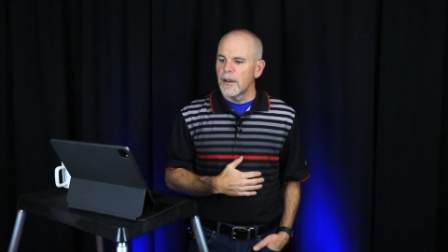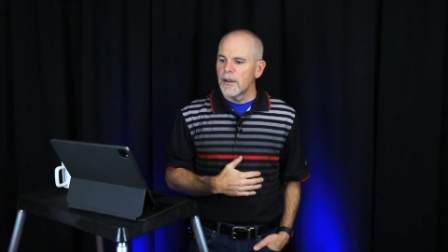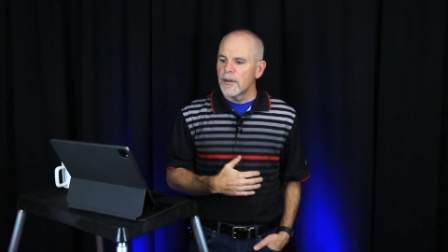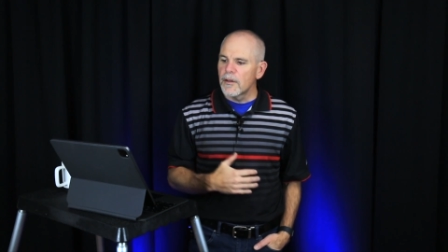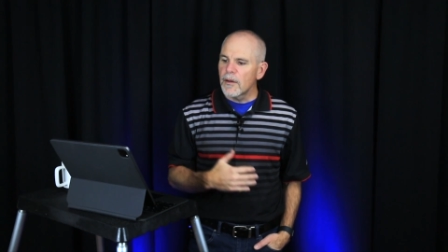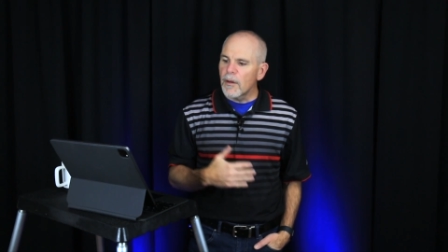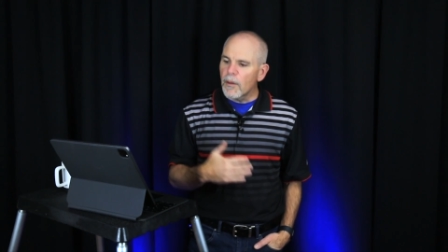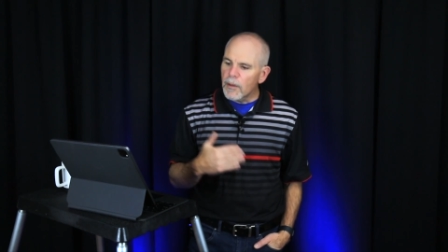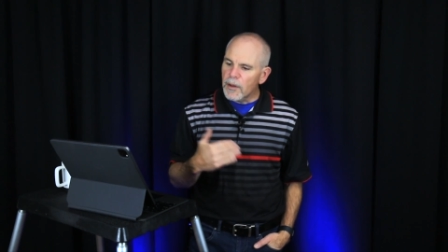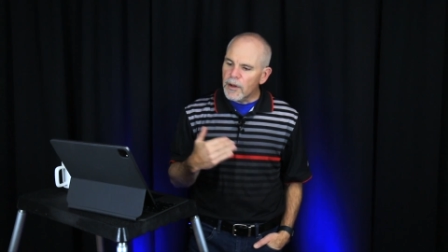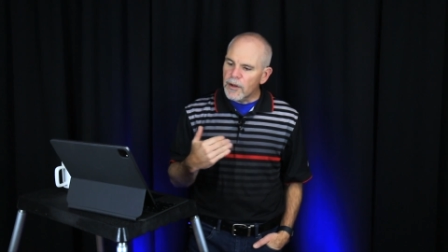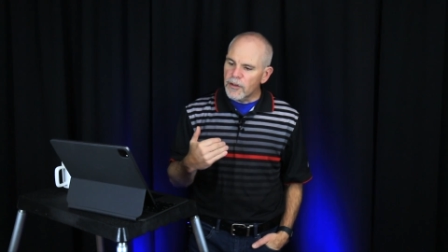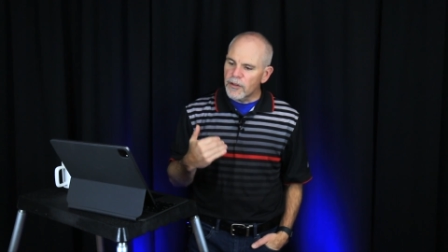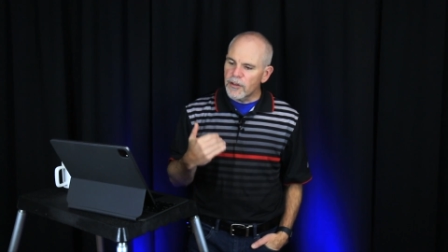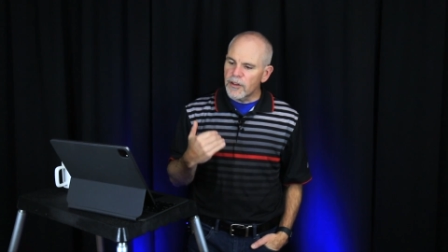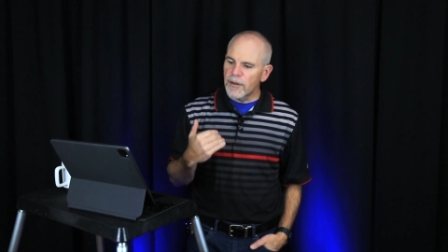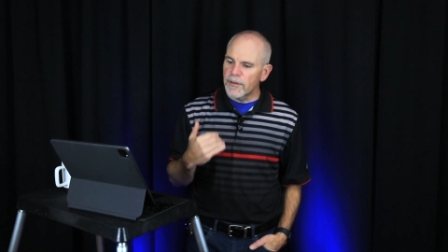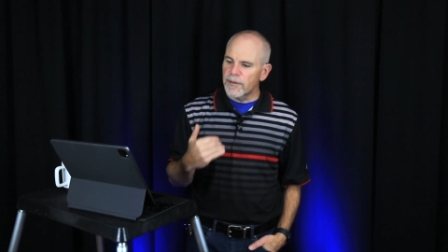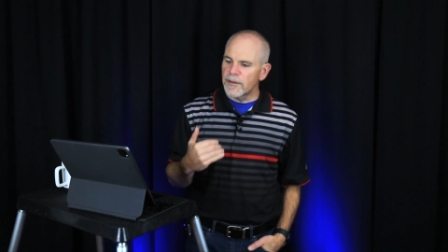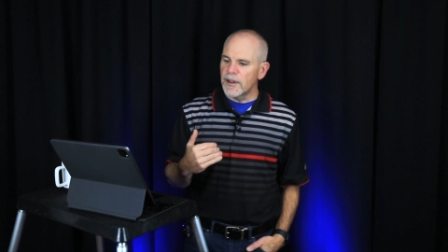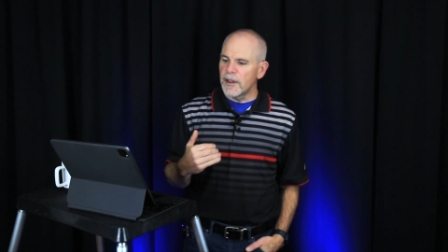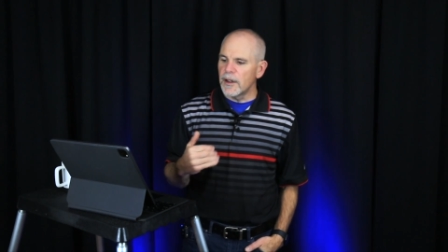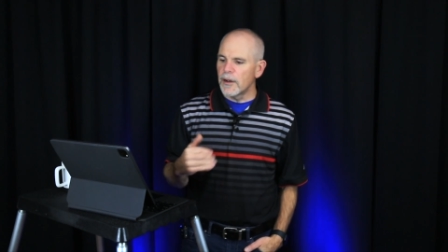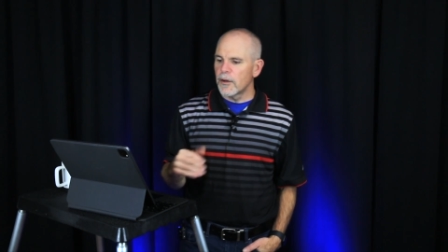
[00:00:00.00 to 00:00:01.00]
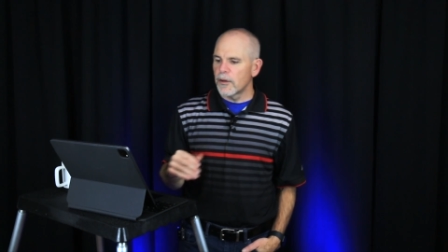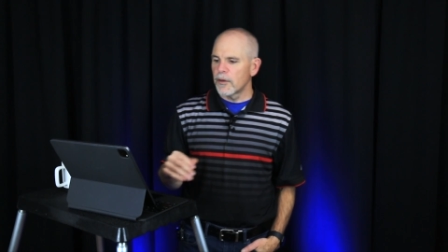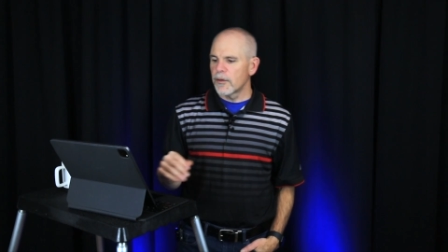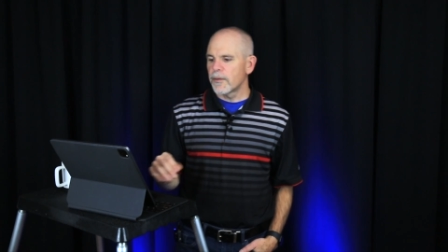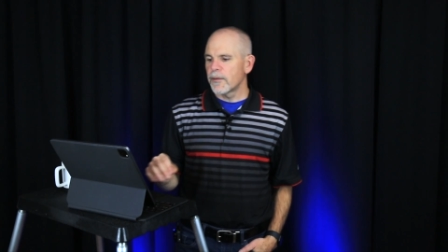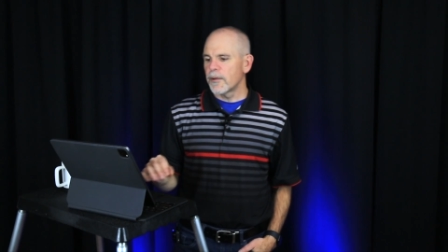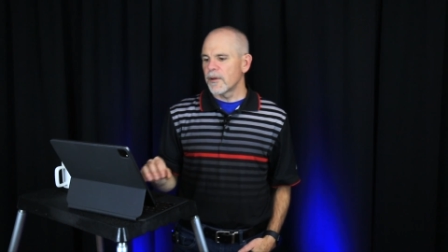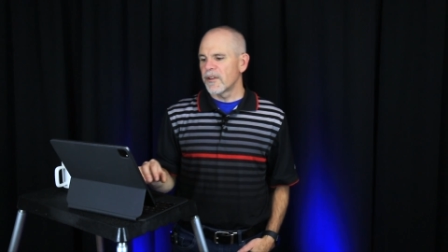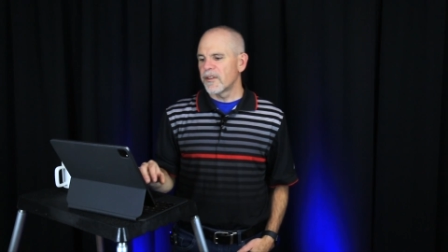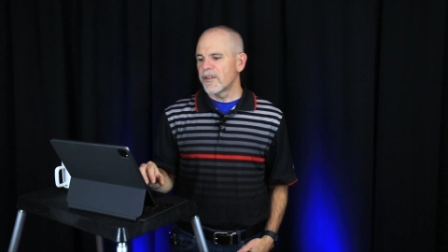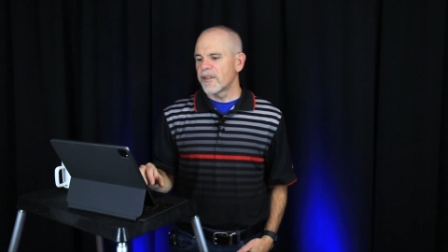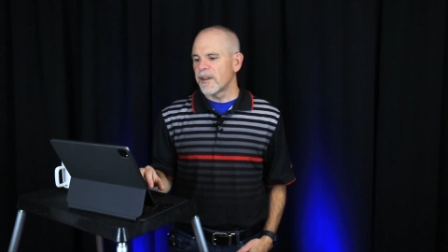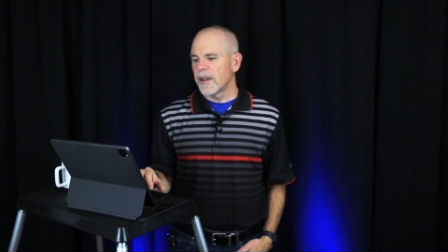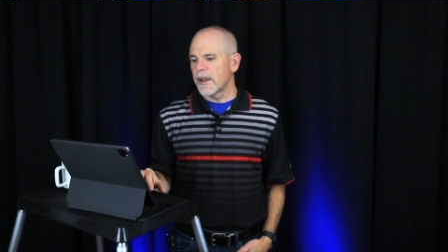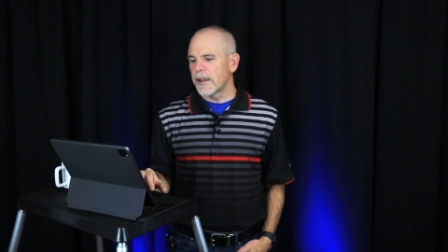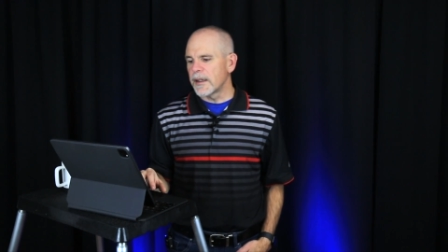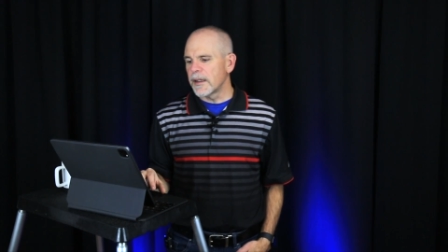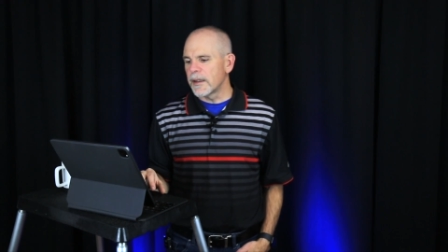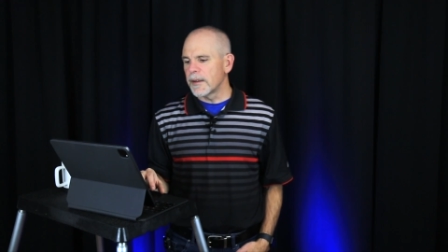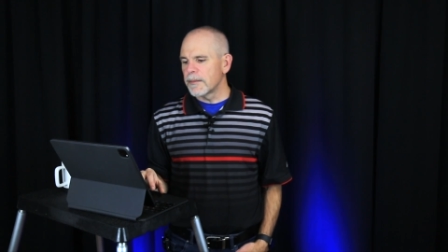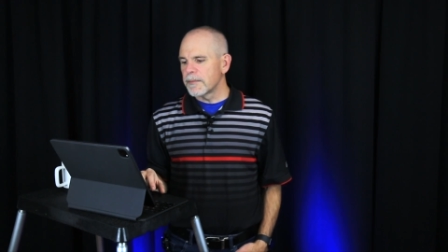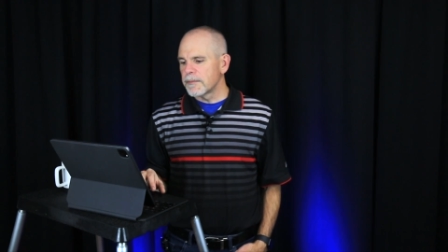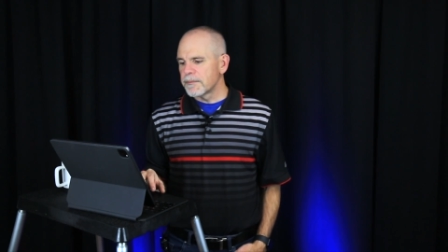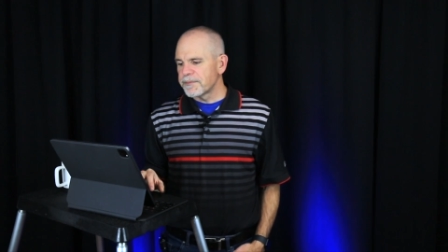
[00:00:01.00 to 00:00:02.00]
So I want to shift gears for a
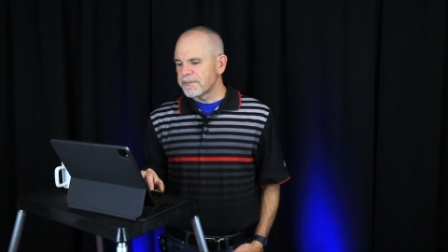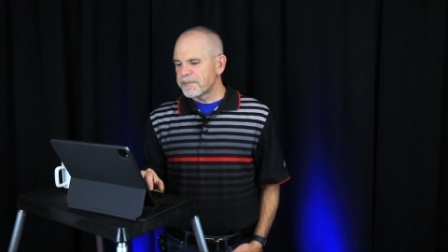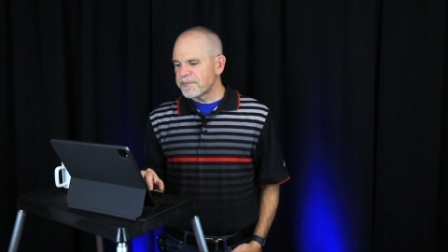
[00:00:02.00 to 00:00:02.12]
second.